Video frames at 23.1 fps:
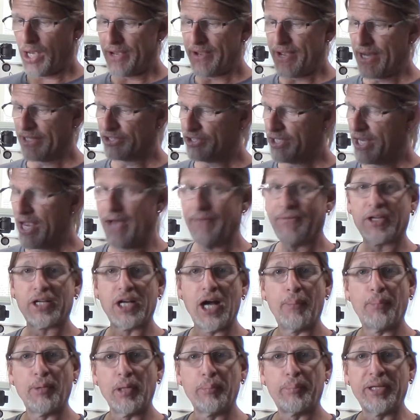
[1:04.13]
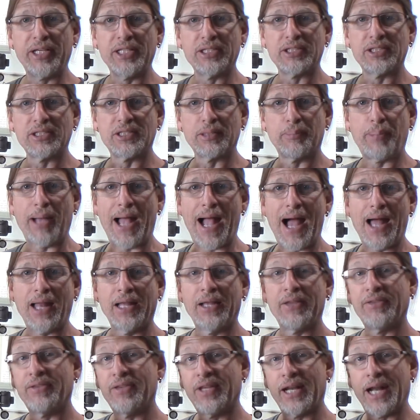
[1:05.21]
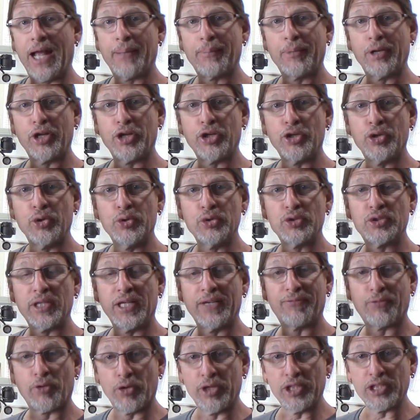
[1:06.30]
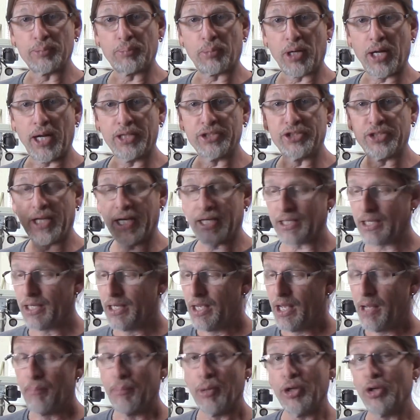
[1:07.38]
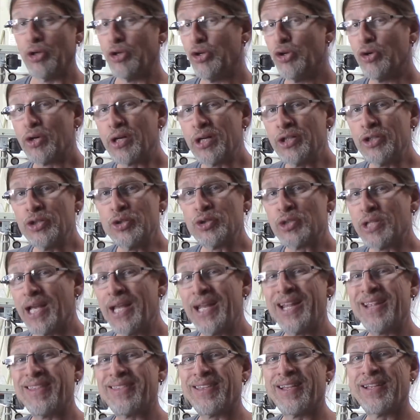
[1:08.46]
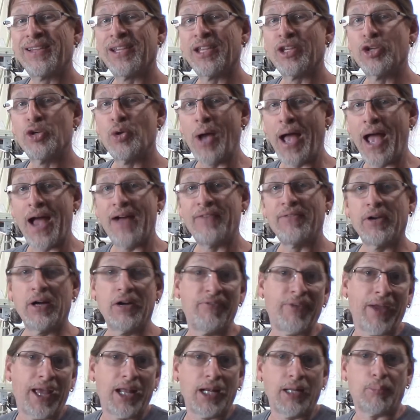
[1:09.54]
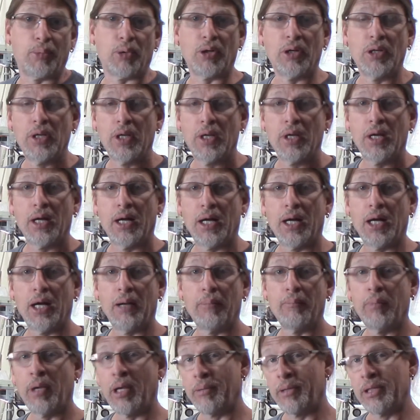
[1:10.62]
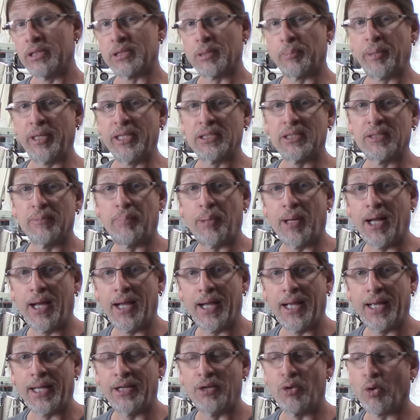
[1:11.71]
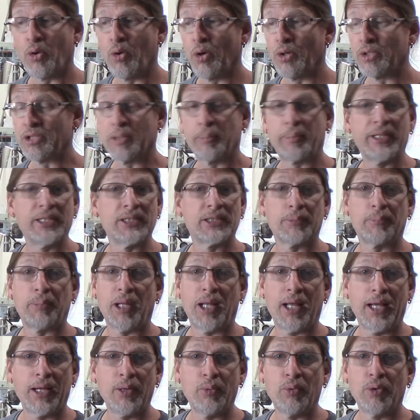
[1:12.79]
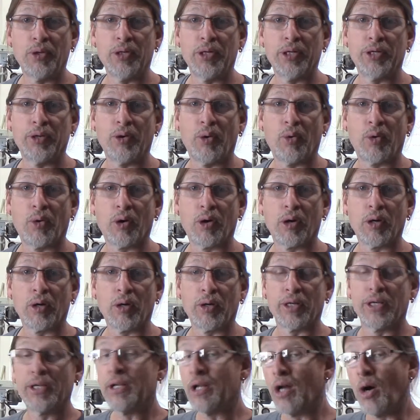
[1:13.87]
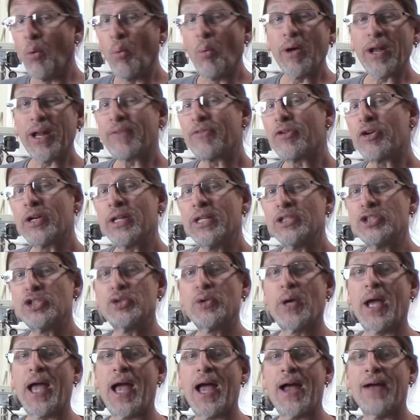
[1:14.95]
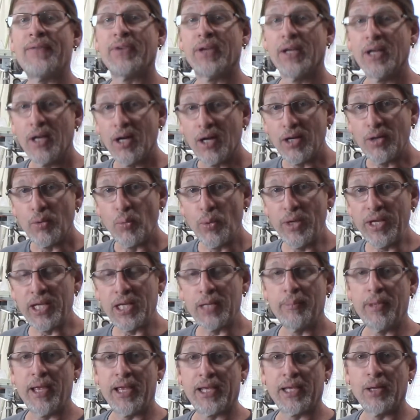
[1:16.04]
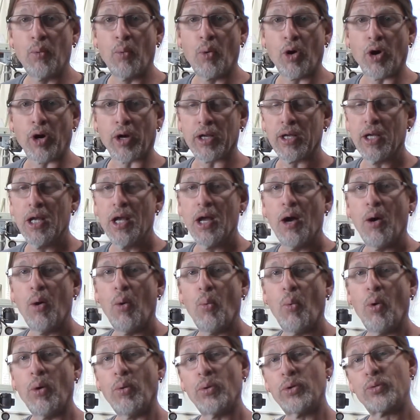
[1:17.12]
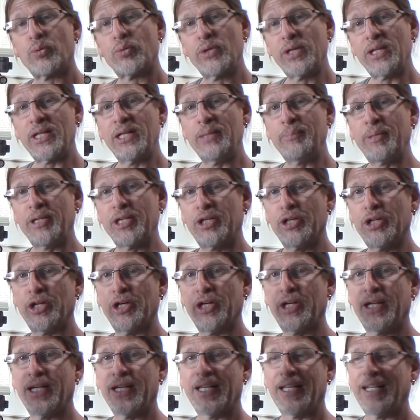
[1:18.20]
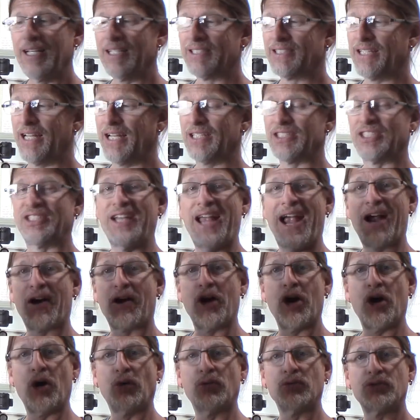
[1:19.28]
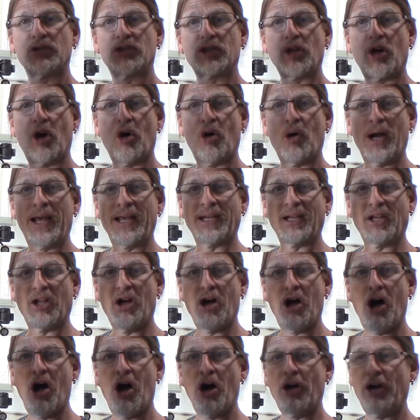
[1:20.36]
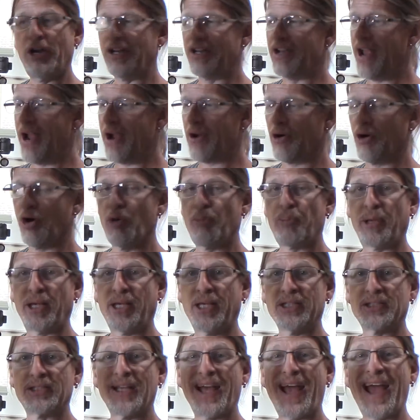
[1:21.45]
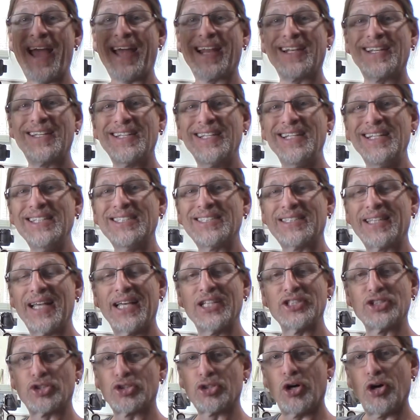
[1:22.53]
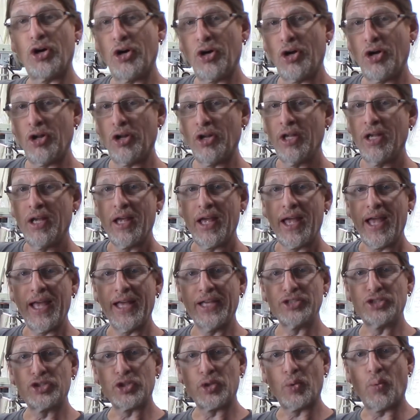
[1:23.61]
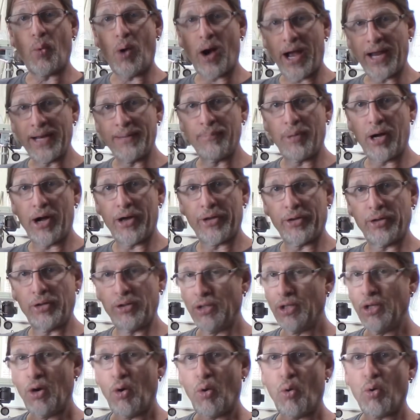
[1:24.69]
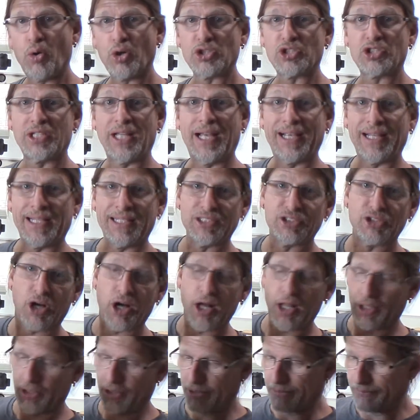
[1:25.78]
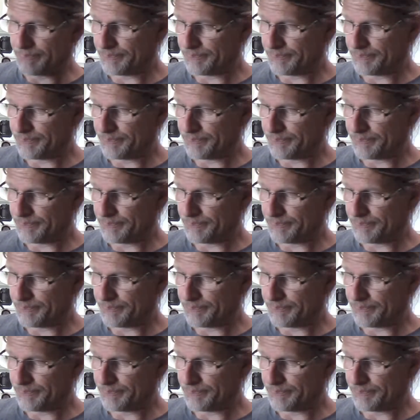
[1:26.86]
actually have a couple of pieces of pallet that I'm going to use for this project, but you can use anything that you have available. Maybe it's a piece of pine, or it's a piece of plywood, or whatever it is you have, we can make it work. What would really be good is that it's narrow. So a long, narrow piece, at least as tall as your wine bottle, or slightly taller.